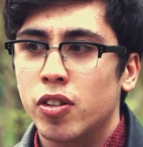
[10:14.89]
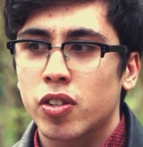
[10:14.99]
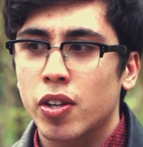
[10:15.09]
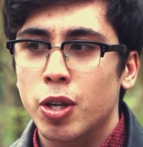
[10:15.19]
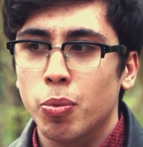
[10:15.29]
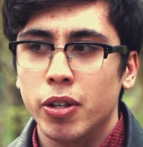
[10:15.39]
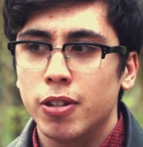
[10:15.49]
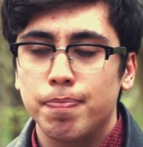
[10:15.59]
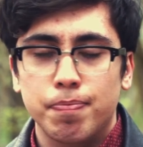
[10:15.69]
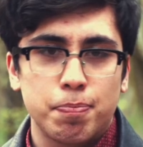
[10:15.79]
So you want
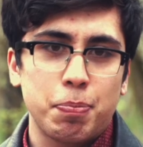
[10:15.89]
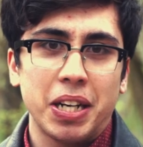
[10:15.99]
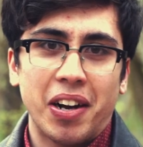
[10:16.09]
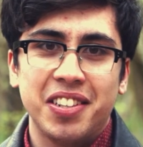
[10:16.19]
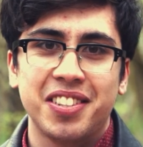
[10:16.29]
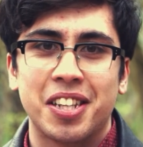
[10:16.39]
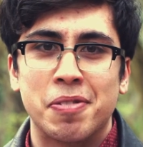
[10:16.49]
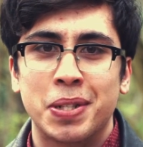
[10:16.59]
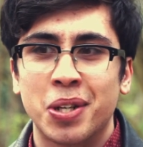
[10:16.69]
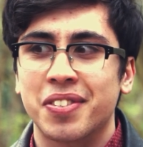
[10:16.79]
to be nice to
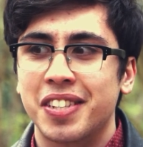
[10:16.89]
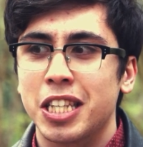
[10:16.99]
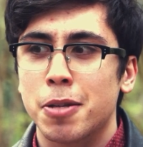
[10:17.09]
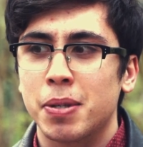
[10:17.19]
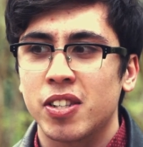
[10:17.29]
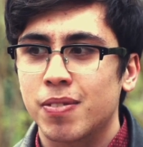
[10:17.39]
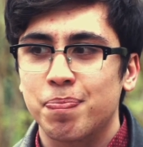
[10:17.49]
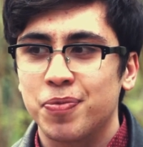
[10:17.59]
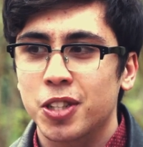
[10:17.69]
them and not see them as